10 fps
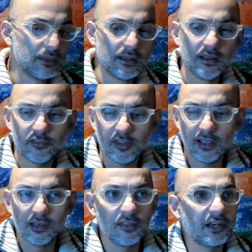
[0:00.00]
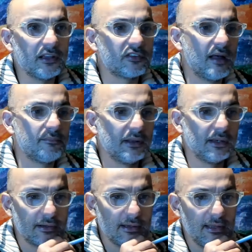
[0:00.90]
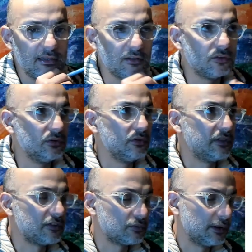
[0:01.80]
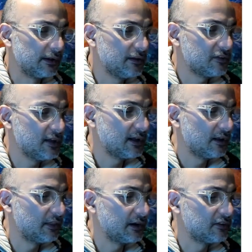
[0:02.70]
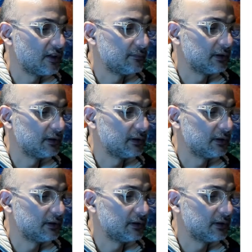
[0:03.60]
Let's take another example related to this one. Let's take another example.